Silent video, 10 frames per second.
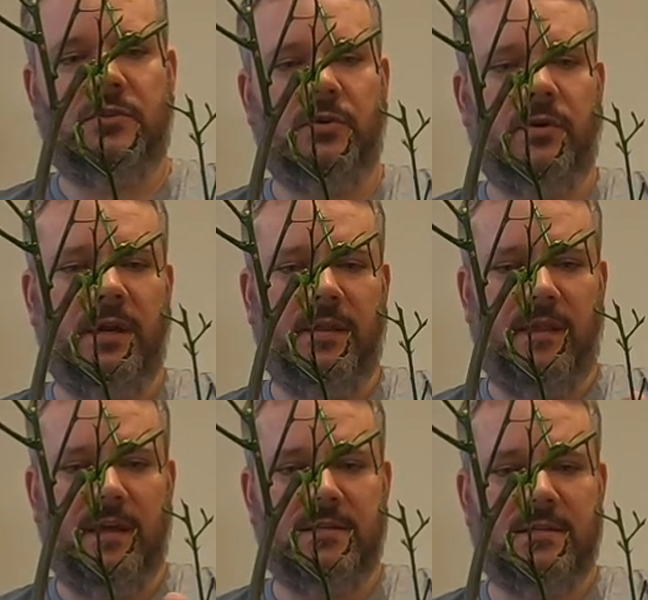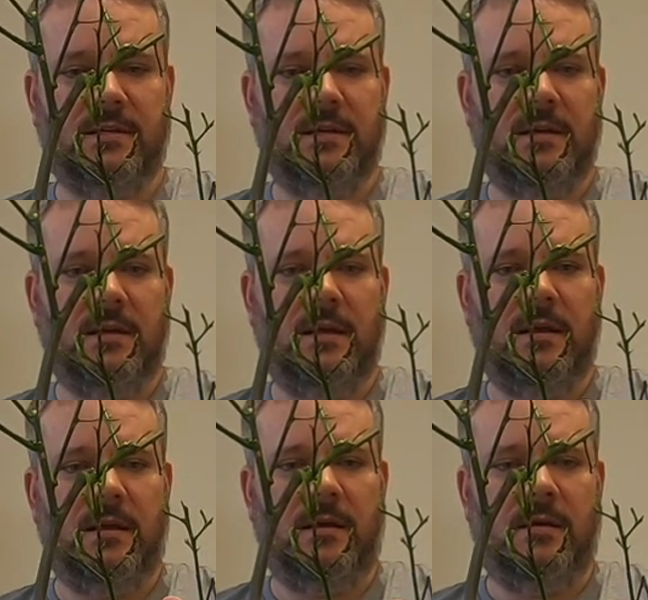shortening this
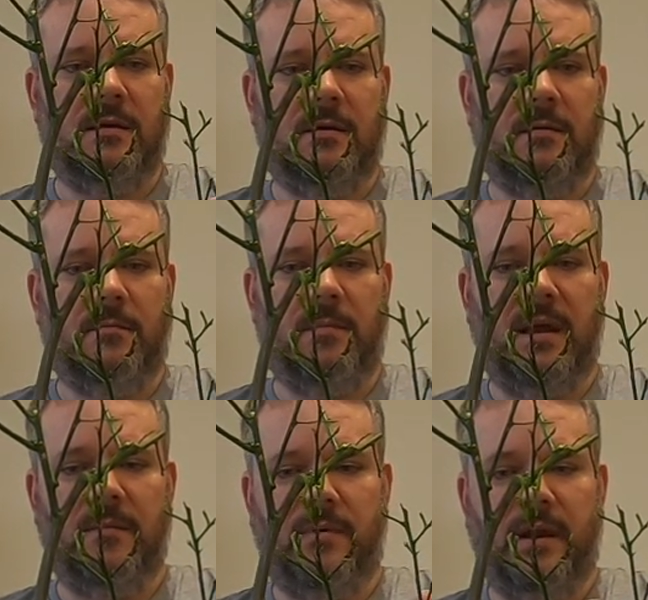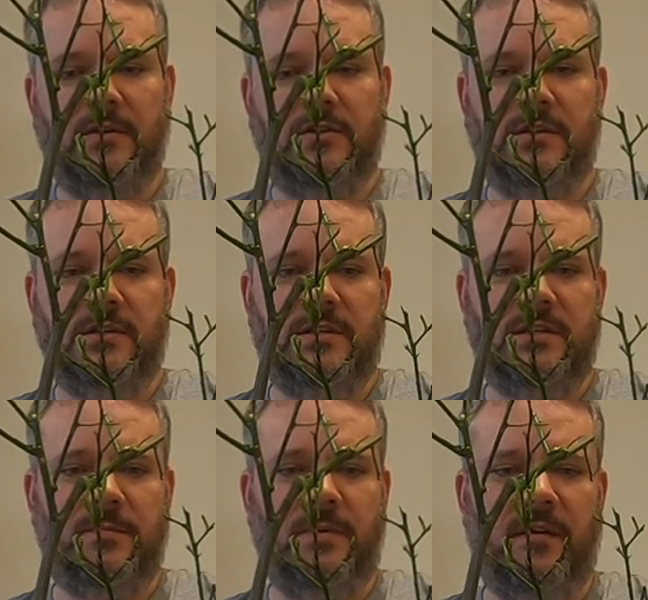main branch that's
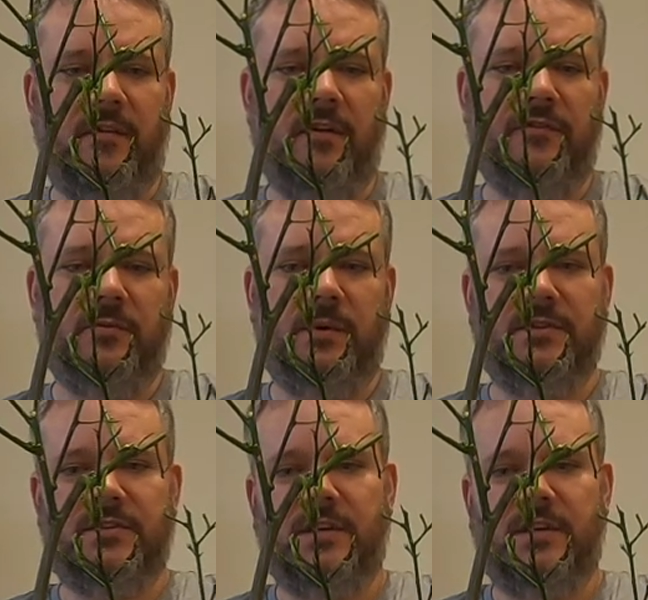disappearing off to one